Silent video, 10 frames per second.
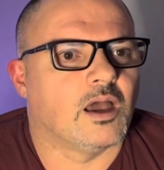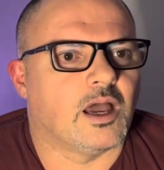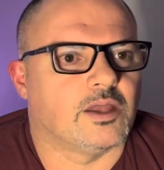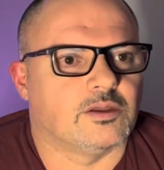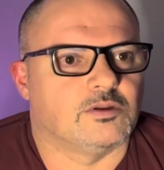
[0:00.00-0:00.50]

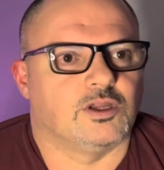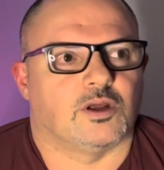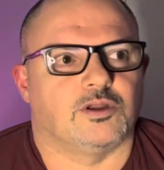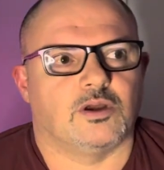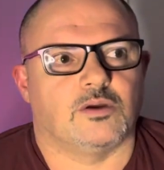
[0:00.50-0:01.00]
and you
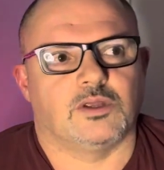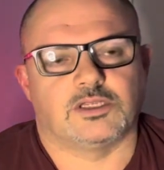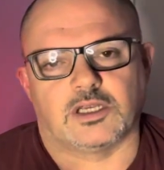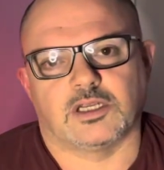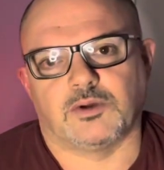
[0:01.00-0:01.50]
know, you don't need to
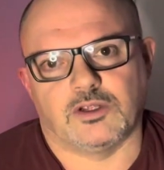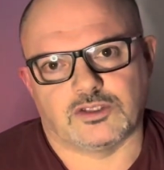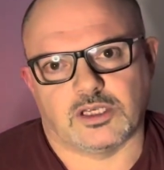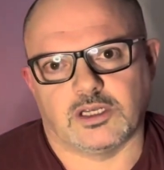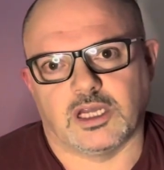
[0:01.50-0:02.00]
send it away. You
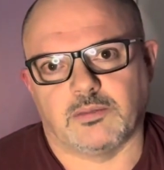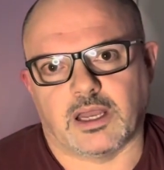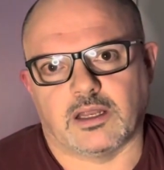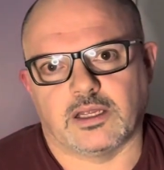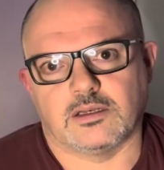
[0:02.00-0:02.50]
send an
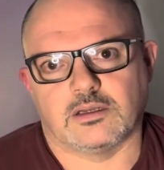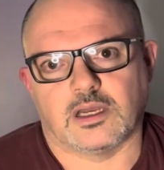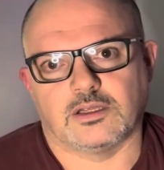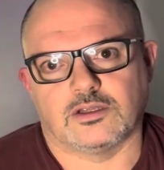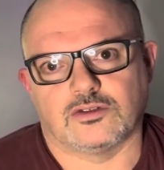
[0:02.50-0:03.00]
email in
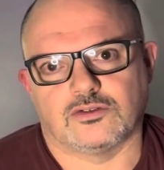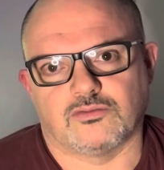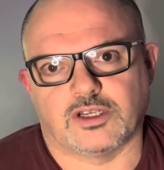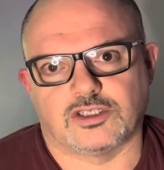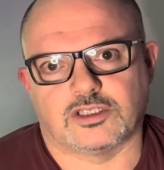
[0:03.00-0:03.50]
and
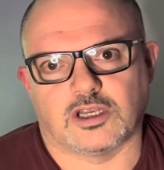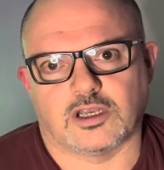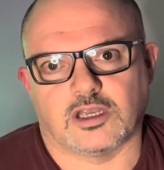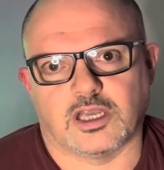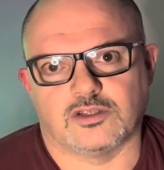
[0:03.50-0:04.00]

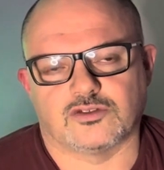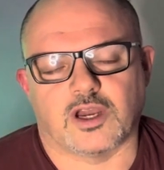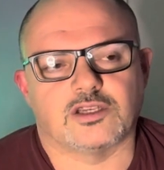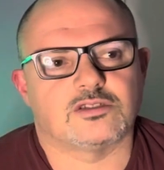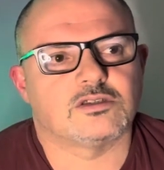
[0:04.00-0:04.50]
register
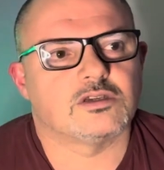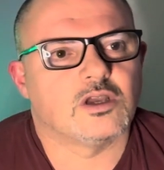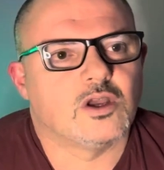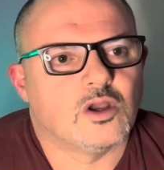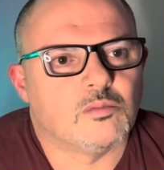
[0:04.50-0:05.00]
interest.
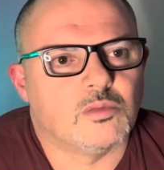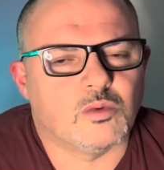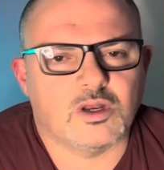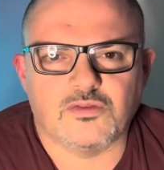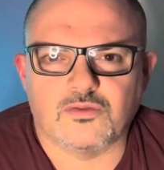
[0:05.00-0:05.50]
But
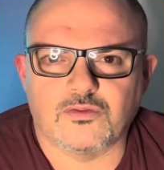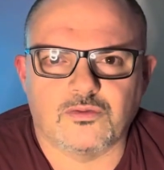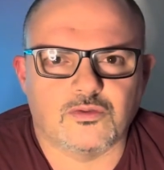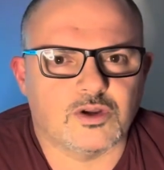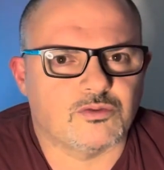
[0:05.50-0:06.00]
what if
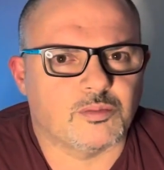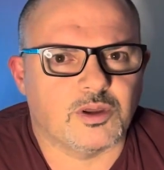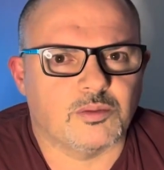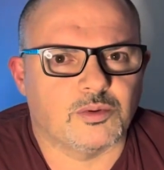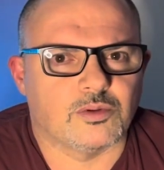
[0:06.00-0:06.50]
300
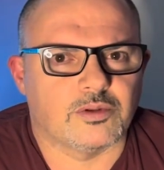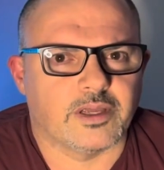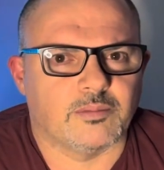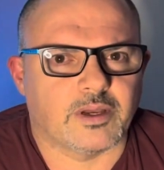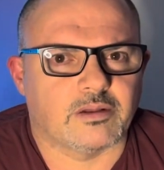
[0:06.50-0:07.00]
people
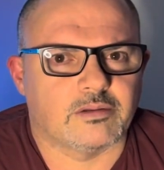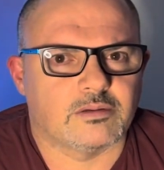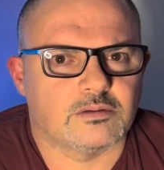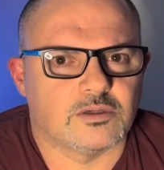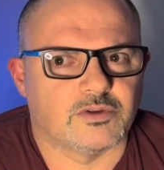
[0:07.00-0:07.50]
email
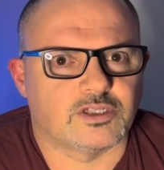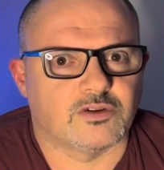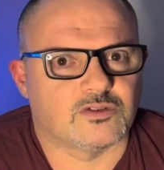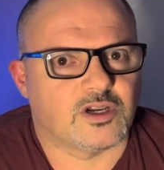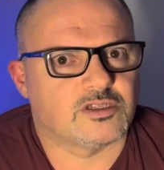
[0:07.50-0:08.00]
and register
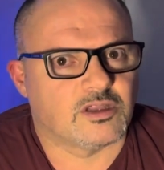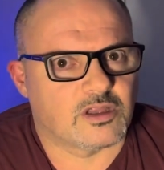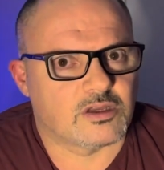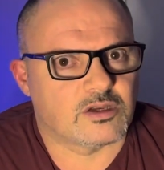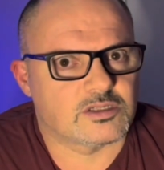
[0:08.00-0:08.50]
interest in the
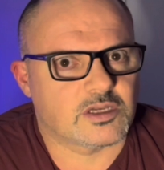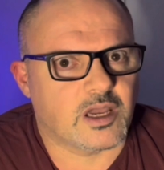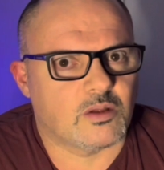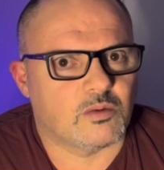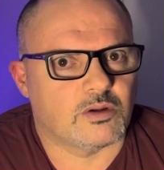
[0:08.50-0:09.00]
third
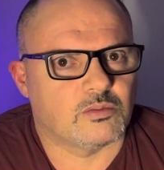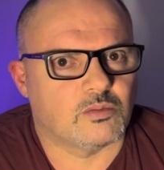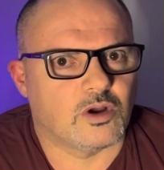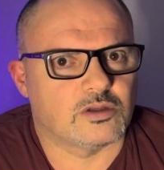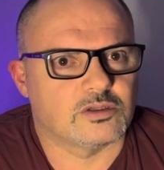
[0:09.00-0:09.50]
scale one?
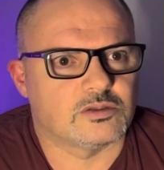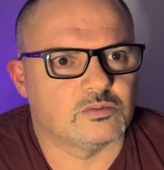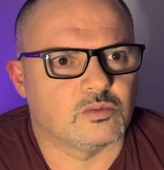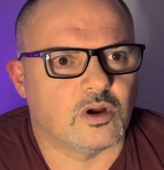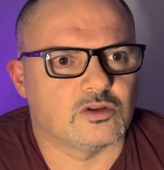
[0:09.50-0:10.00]

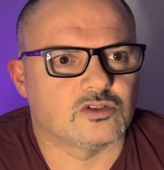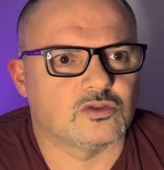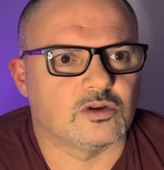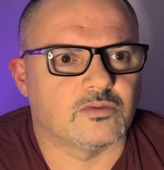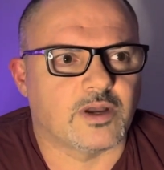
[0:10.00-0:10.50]
What
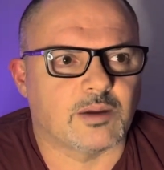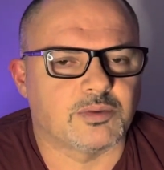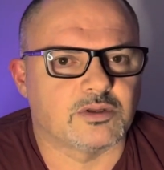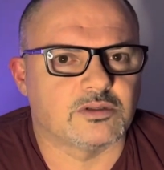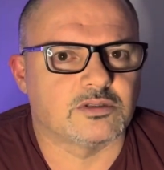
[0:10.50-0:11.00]
sort of
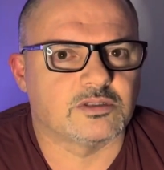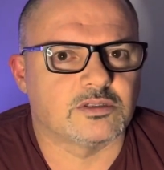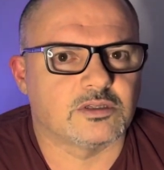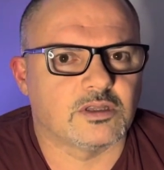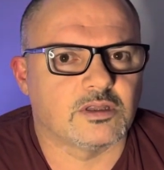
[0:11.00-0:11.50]

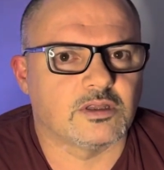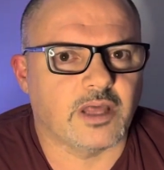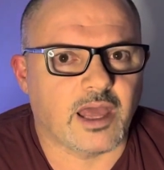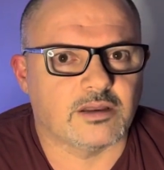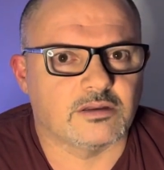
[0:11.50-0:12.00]
happens
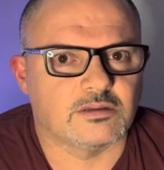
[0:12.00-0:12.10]
then?